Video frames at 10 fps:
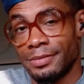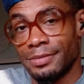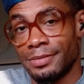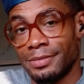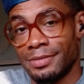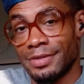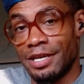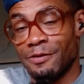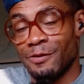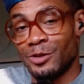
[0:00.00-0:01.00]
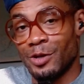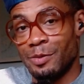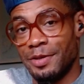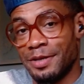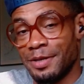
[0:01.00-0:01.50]
Thank you for joining me
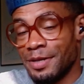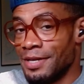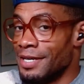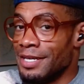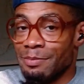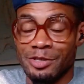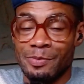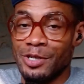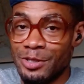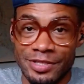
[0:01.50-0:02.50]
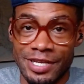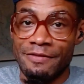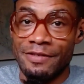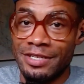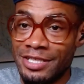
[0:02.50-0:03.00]
and the spiritual savage.
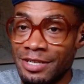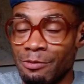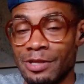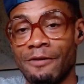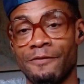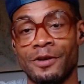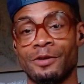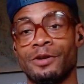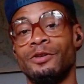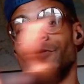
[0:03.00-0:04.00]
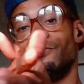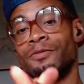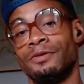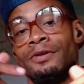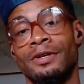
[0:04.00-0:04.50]
Without further ado,
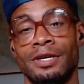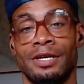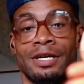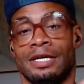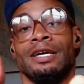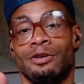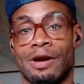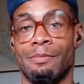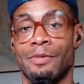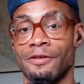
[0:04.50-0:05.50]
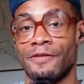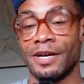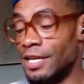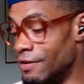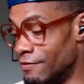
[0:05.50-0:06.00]
grandmother fucking
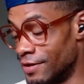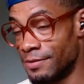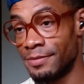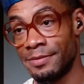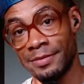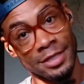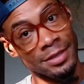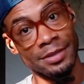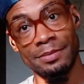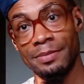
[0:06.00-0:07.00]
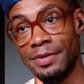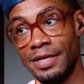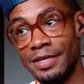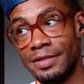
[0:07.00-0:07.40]
evening. Peace.